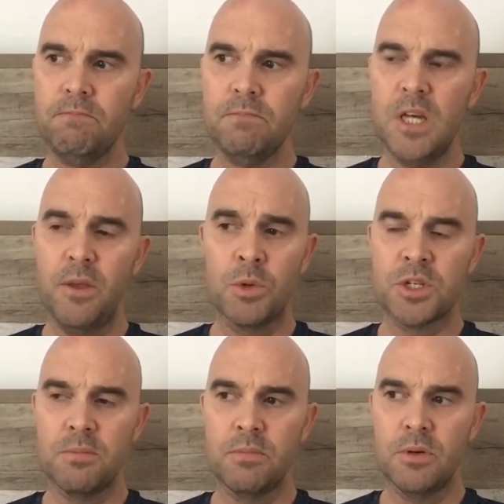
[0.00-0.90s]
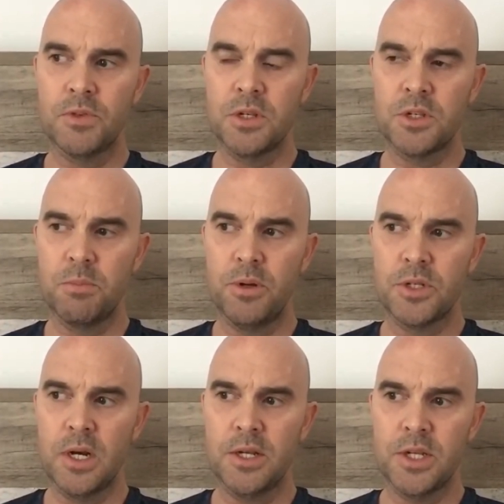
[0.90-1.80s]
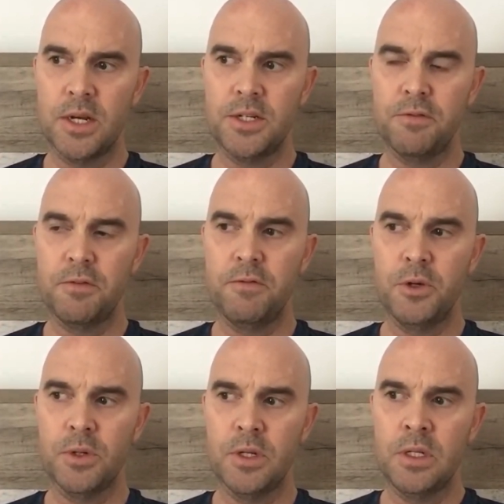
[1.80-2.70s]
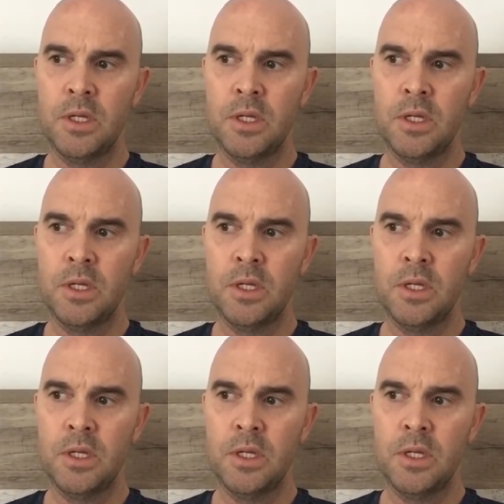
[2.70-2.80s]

There was obviously some personalities that had a different view on it.